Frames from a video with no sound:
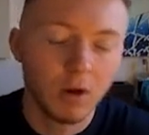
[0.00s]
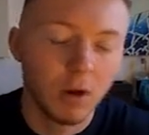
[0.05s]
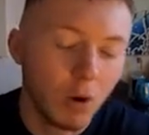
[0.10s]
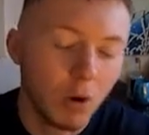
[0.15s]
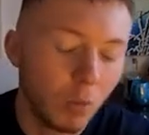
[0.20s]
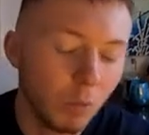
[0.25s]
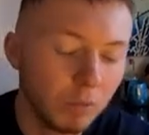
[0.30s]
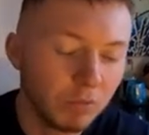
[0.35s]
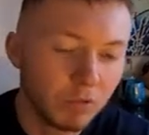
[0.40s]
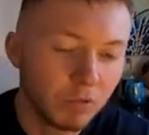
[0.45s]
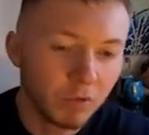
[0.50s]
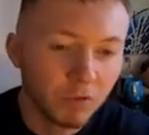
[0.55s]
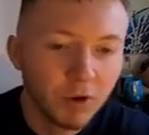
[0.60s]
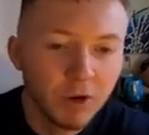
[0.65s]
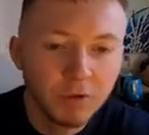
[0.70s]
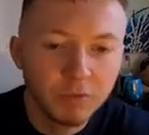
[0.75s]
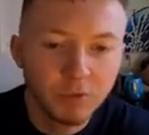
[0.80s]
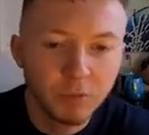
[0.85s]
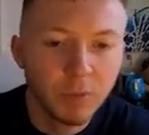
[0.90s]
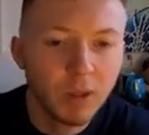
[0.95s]
We refrain
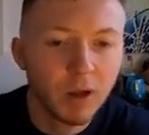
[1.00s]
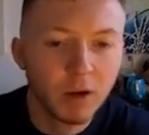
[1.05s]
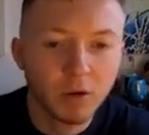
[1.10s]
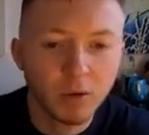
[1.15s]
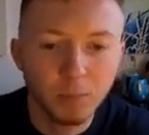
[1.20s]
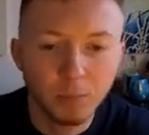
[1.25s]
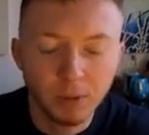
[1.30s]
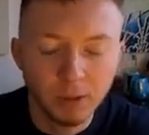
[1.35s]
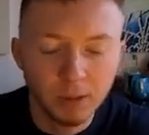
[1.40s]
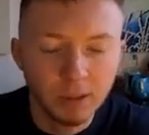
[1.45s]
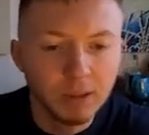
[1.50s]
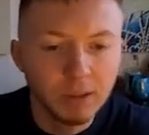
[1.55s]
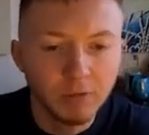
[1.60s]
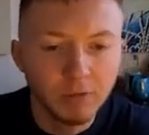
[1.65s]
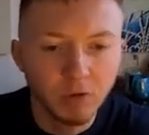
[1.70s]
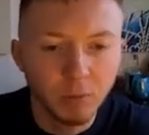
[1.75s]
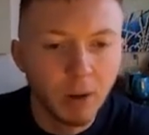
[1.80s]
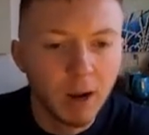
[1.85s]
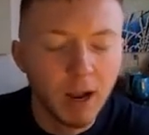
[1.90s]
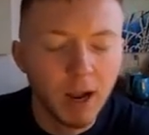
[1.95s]
from that completely from
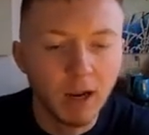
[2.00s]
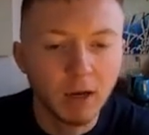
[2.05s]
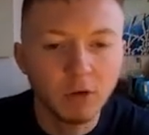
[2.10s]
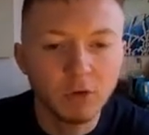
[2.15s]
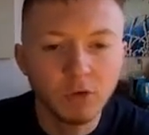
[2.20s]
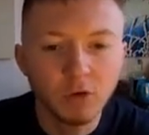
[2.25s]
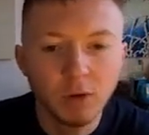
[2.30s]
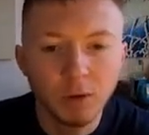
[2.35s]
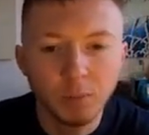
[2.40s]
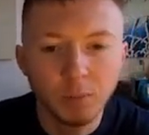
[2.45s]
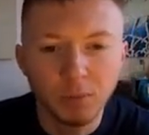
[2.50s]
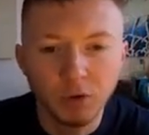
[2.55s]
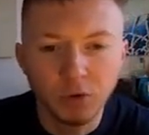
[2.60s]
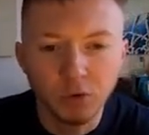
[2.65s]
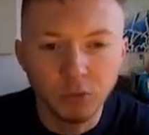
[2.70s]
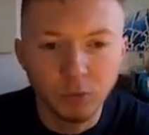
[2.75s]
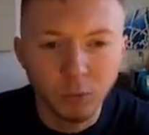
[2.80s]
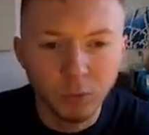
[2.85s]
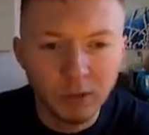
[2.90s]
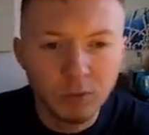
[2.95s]
our ads because
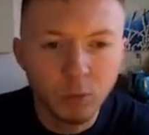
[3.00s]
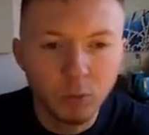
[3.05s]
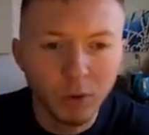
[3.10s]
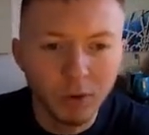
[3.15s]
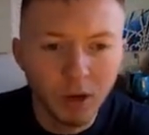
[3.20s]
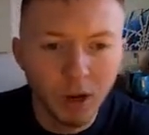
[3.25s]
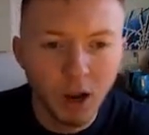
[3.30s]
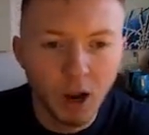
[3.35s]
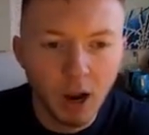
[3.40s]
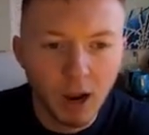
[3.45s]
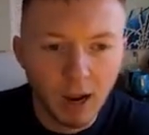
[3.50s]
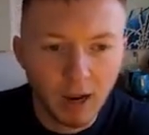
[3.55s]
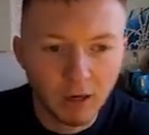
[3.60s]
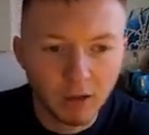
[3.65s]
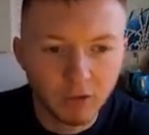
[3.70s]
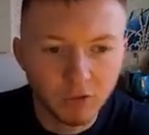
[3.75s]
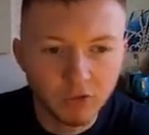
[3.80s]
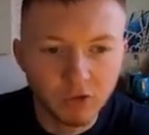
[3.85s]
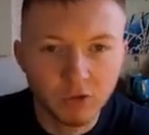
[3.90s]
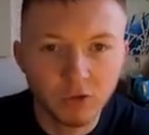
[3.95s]
we want our
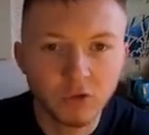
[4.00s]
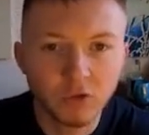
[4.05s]
ads to